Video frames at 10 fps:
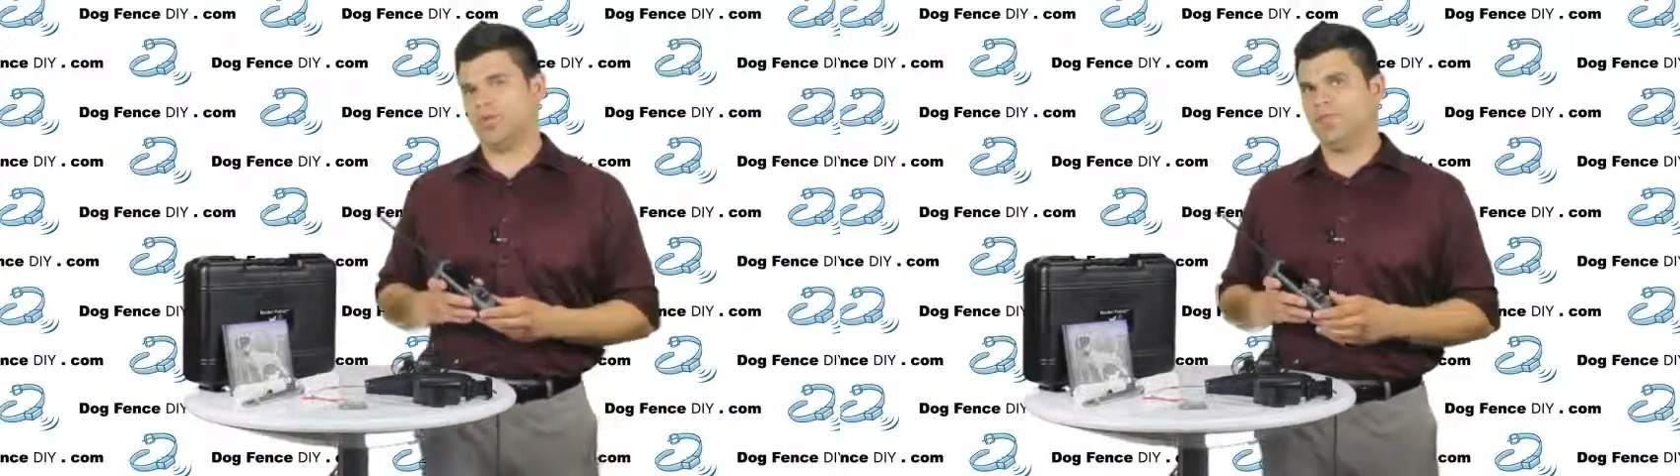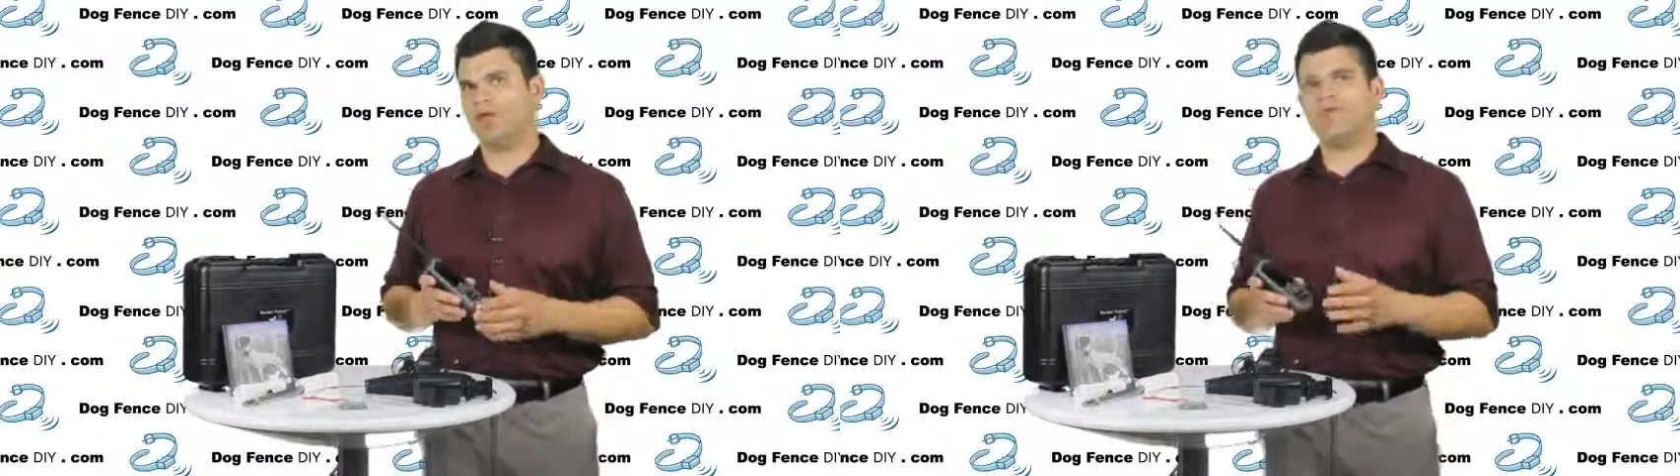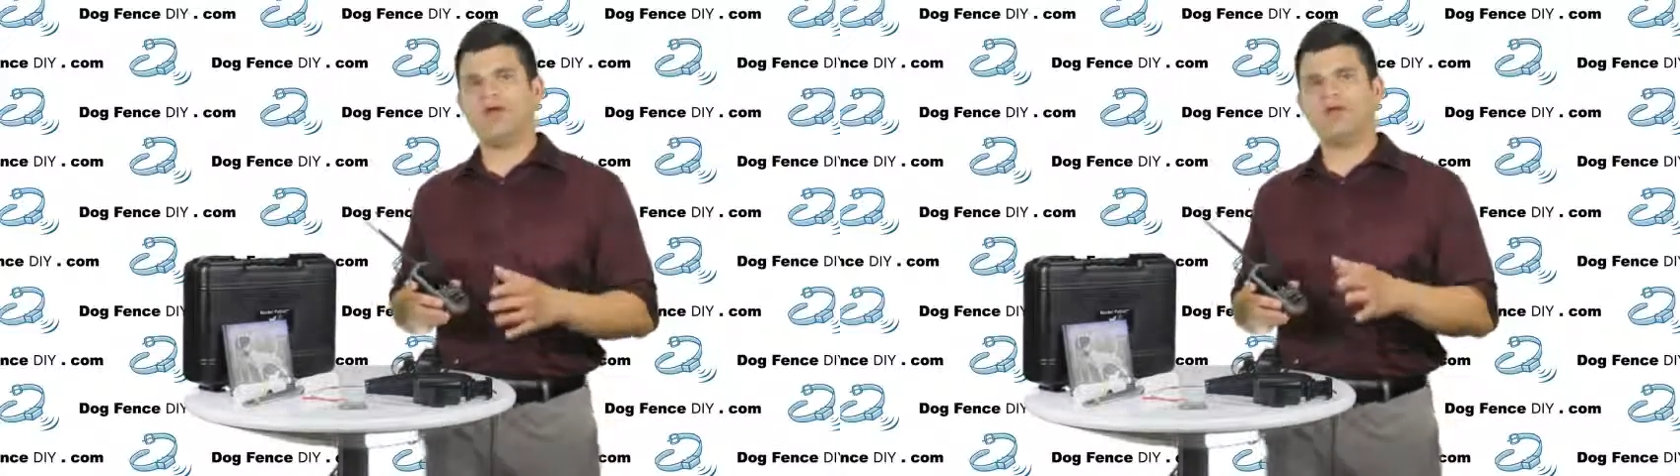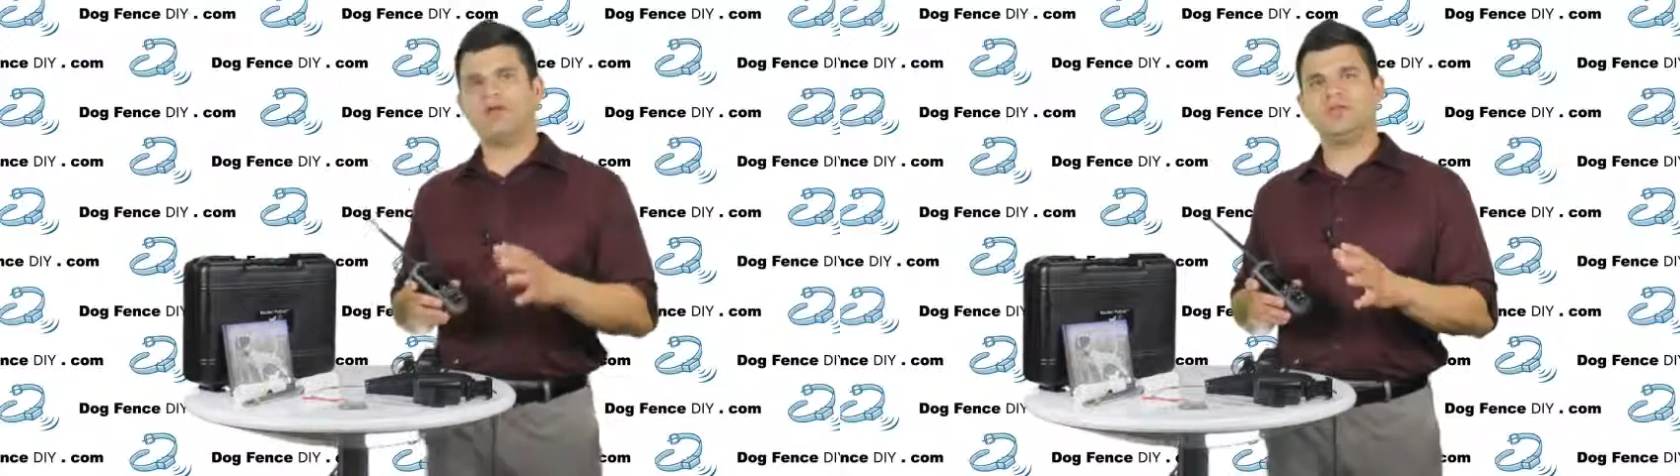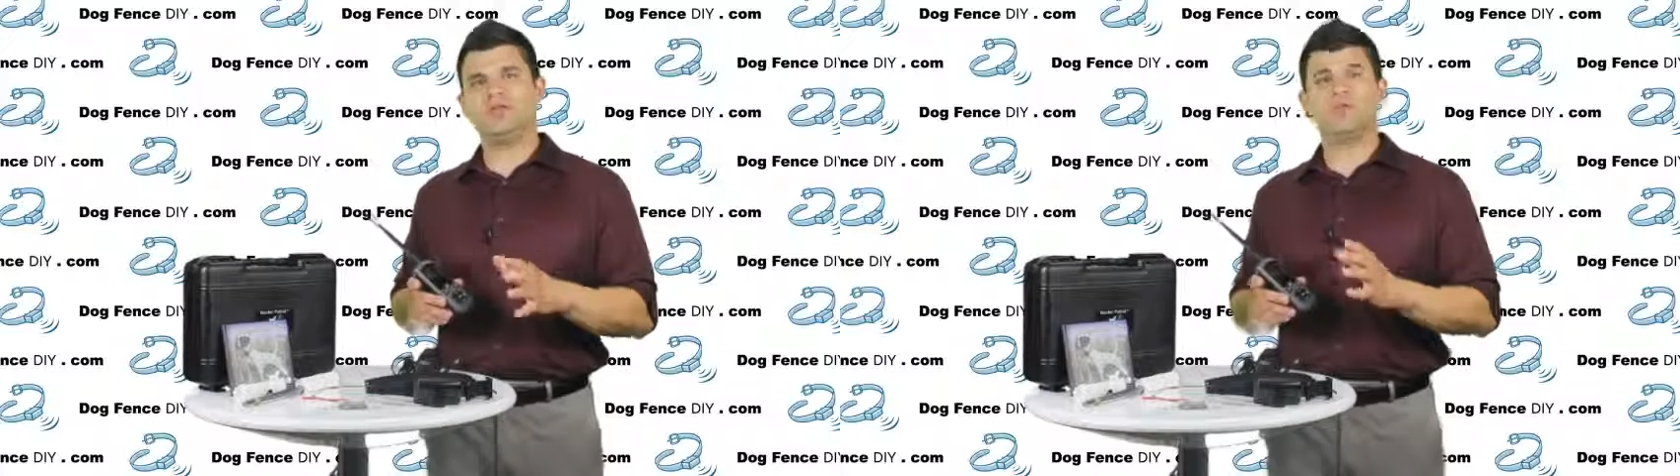but we found
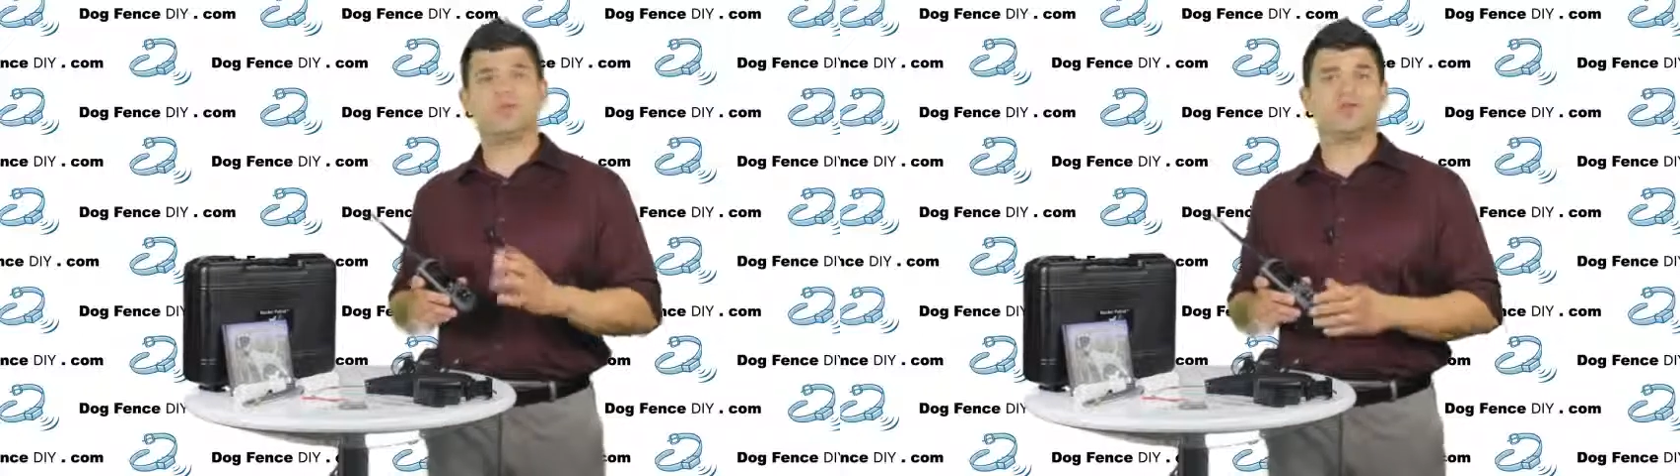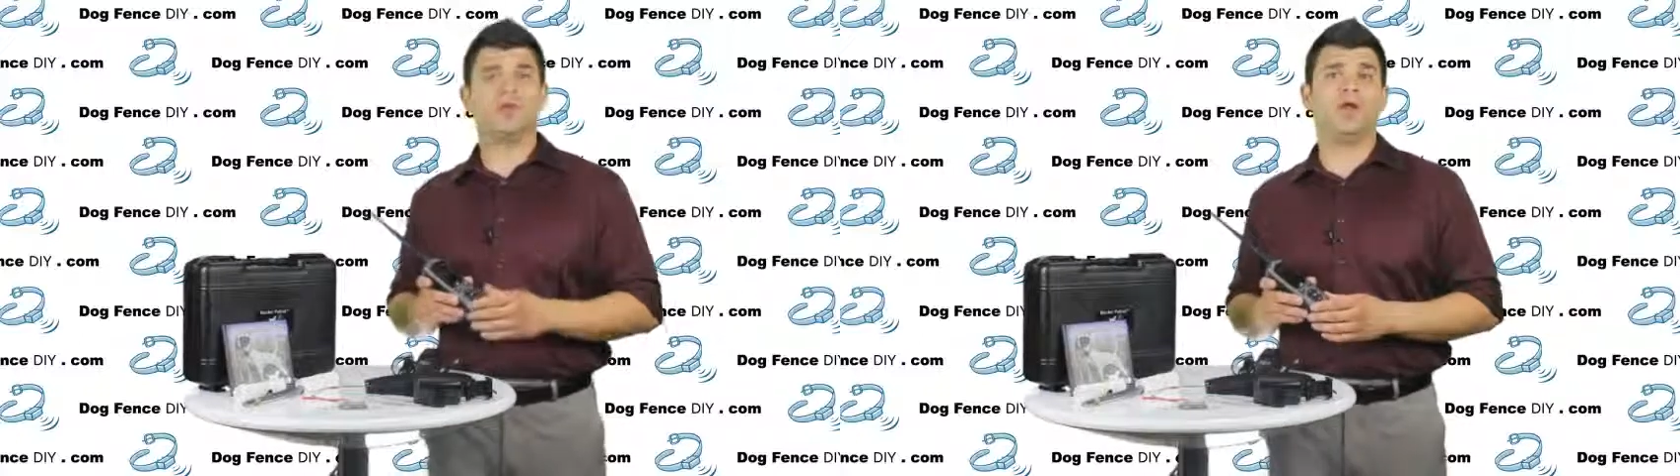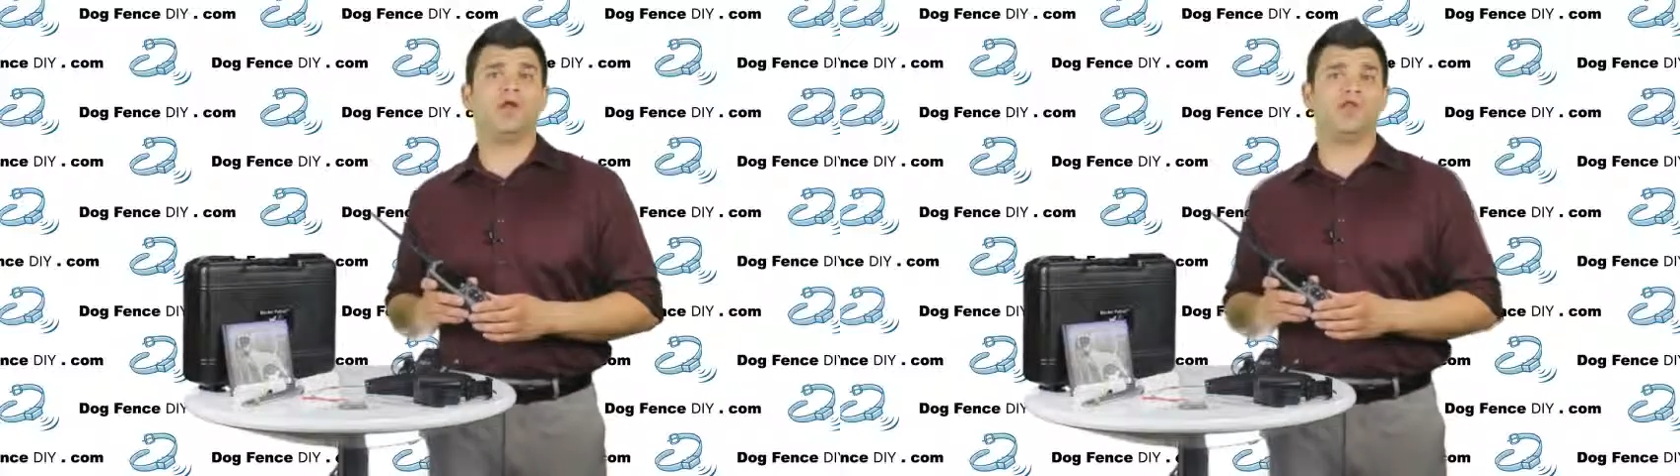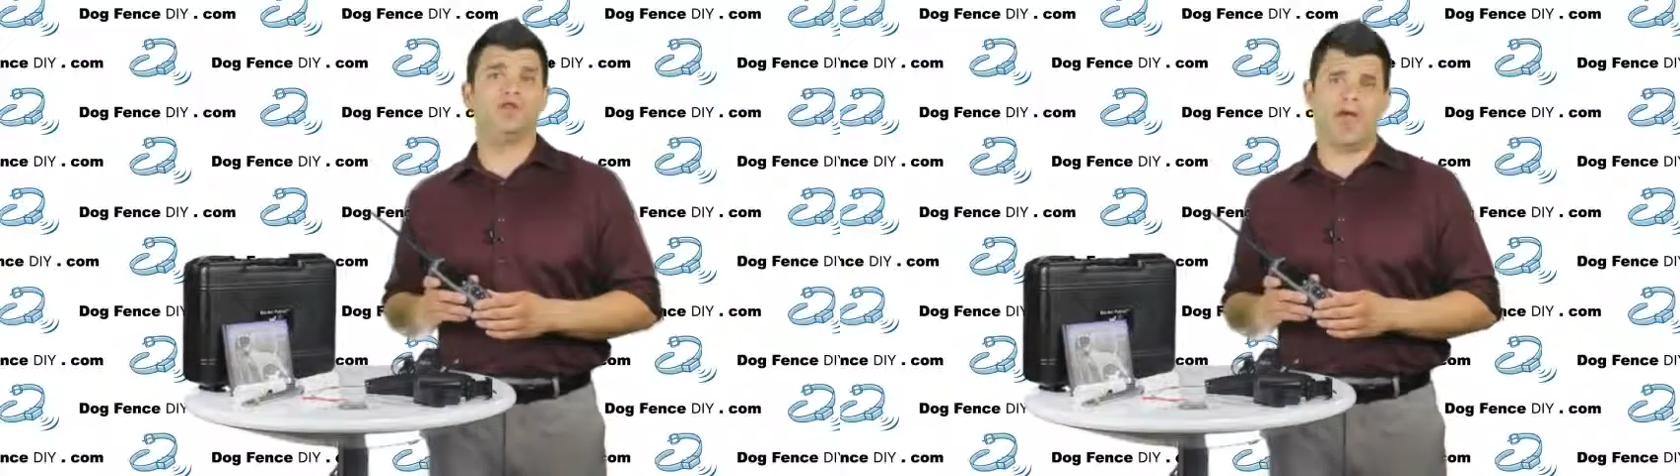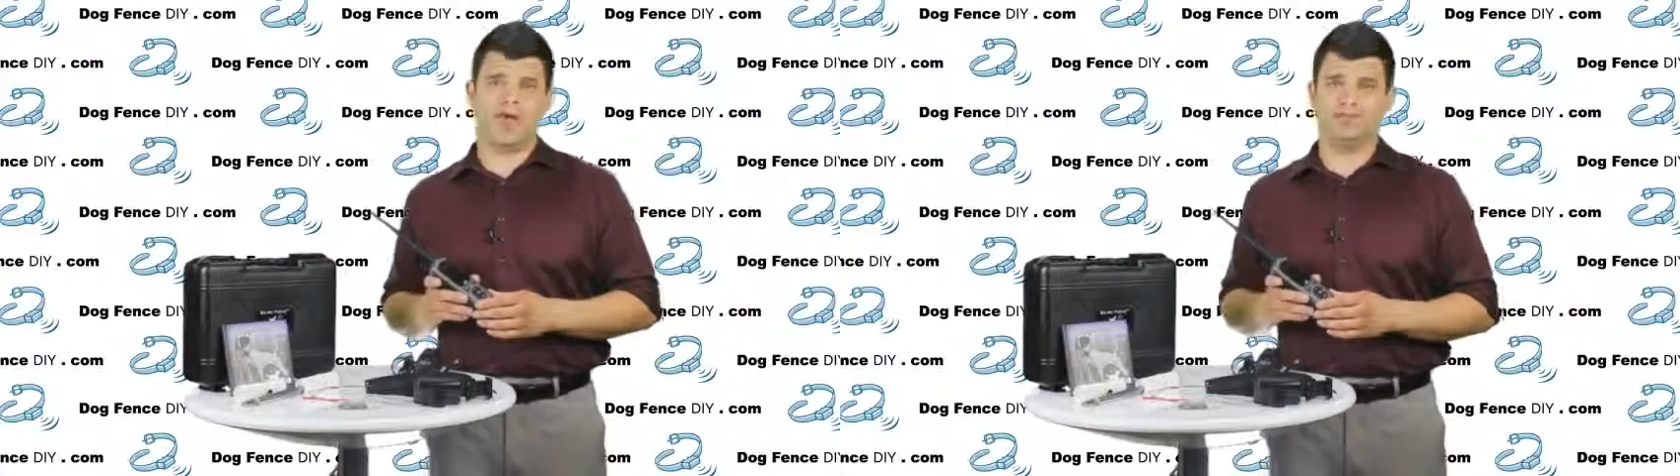it does much better
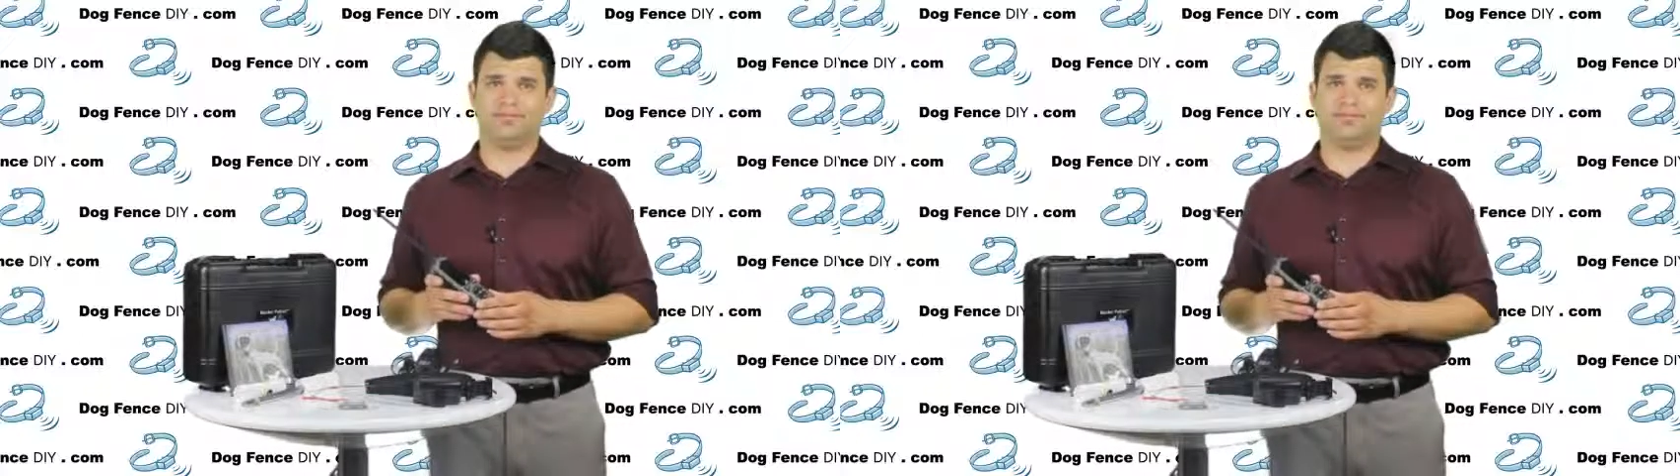than that.